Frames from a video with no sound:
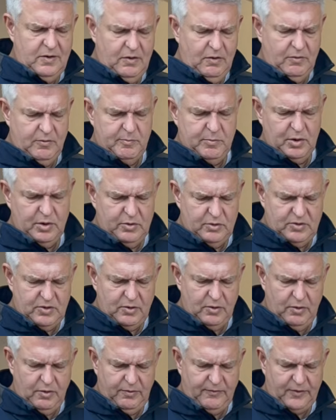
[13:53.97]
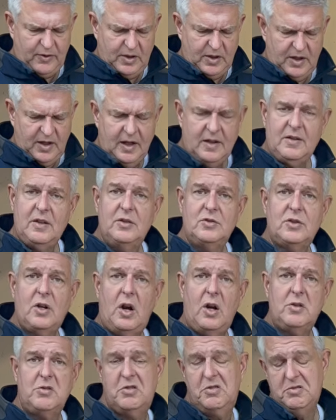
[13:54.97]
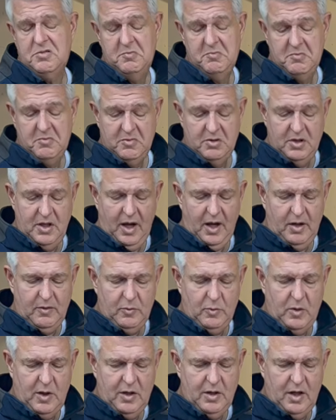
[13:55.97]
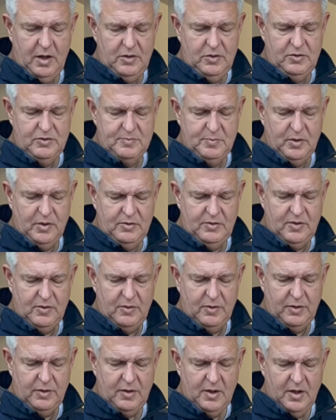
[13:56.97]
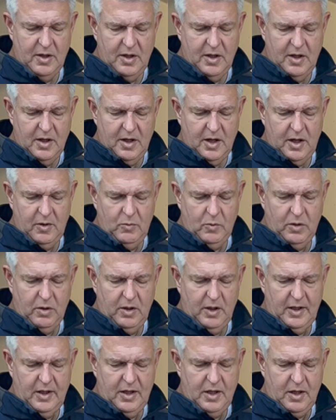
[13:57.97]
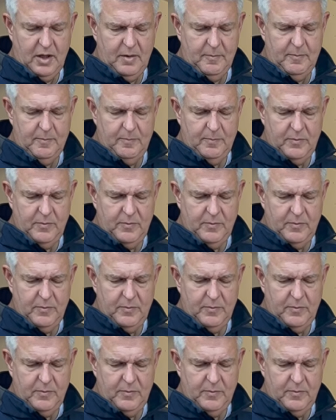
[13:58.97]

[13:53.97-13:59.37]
use Bluetooth for connecting chargers. Yeah, why not use Bluetooth? And we'll link it up.